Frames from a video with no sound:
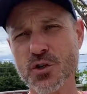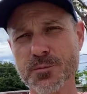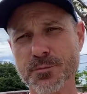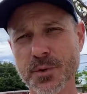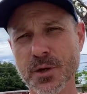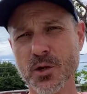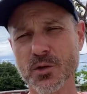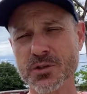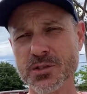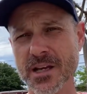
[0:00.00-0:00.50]

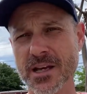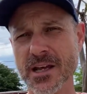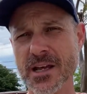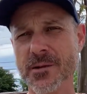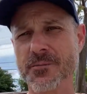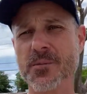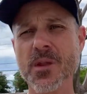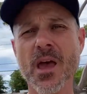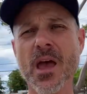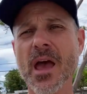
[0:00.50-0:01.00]
built
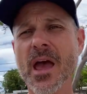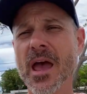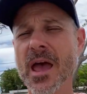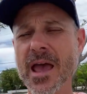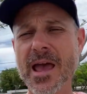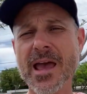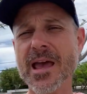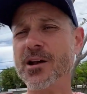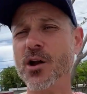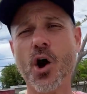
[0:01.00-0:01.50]
in
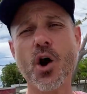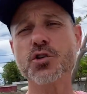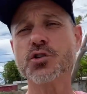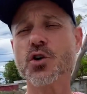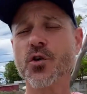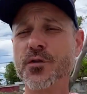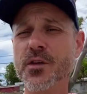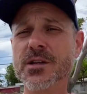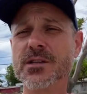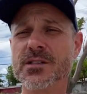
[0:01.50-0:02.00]
and
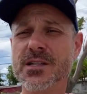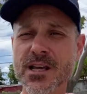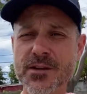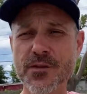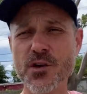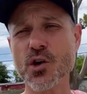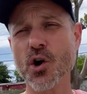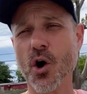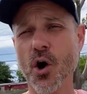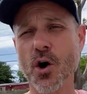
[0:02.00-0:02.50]
also the
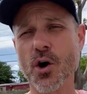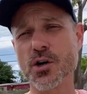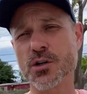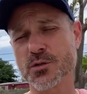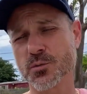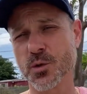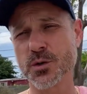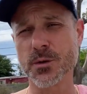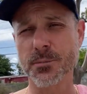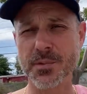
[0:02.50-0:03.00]

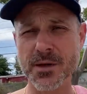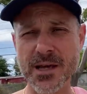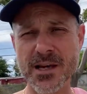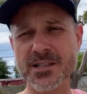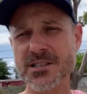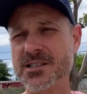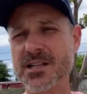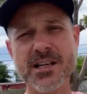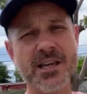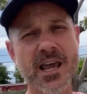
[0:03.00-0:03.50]
DVRs with the
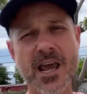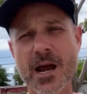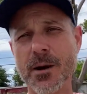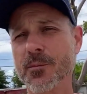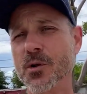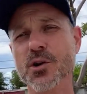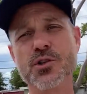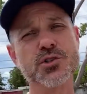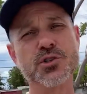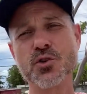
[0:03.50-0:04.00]
BNC
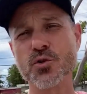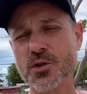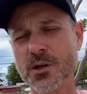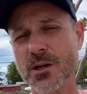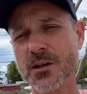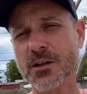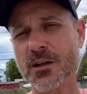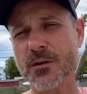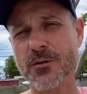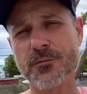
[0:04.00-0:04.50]
cameras, you
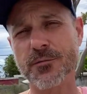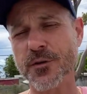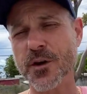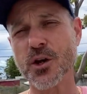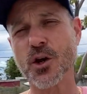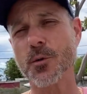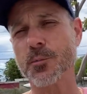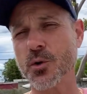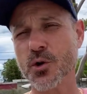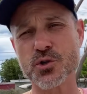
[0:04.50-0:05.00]
can
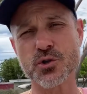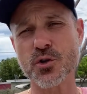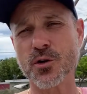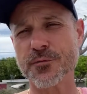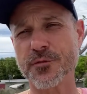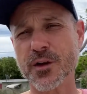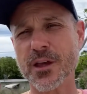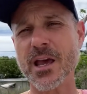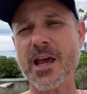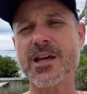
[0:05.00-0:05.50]
configure push
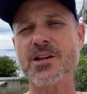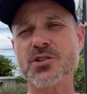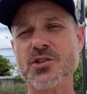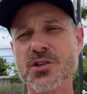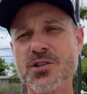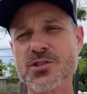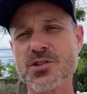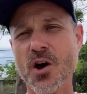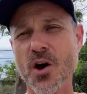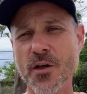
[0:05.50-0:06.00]

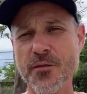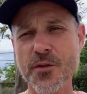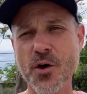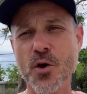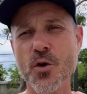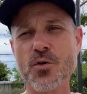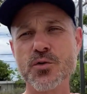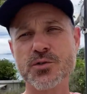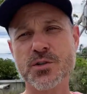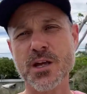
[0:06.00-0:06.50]
notifications on
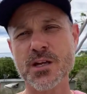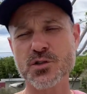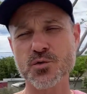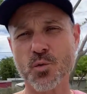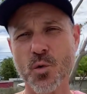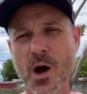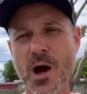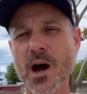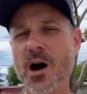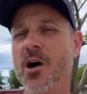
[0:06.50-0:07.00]
those as
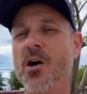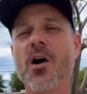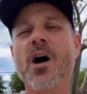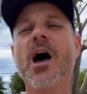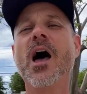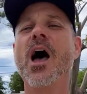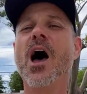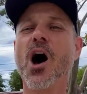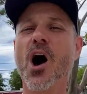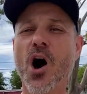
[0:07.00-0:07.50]
well.
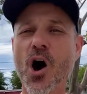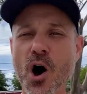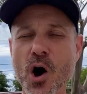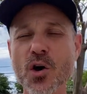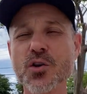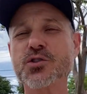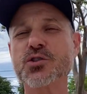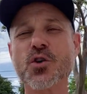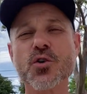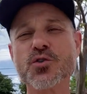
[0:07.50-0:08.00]

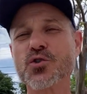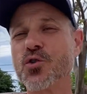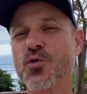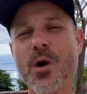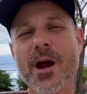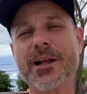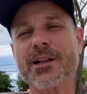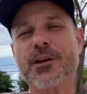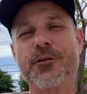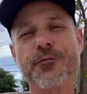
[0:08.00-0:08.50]
Also
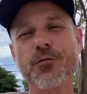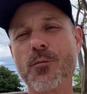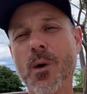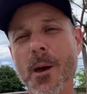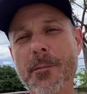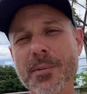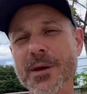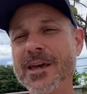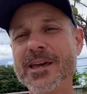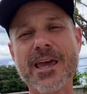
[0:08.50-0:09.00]
directly from
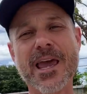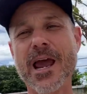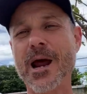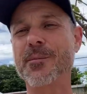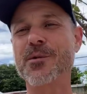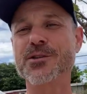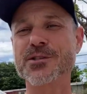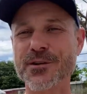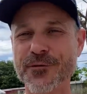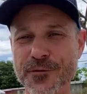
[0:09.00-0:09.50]
IP
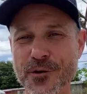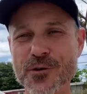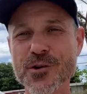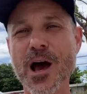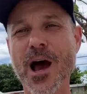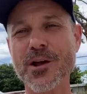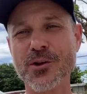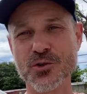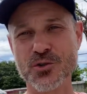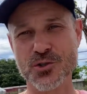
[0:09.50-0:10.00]
cameras if you're
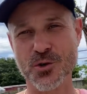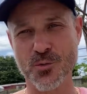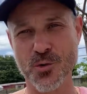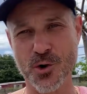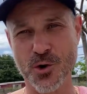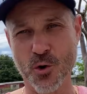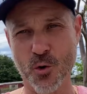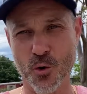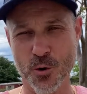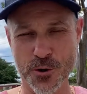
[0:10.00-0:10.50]
not using a
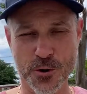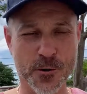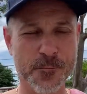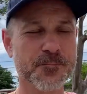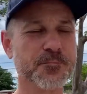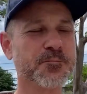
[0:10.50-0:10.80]
recorder.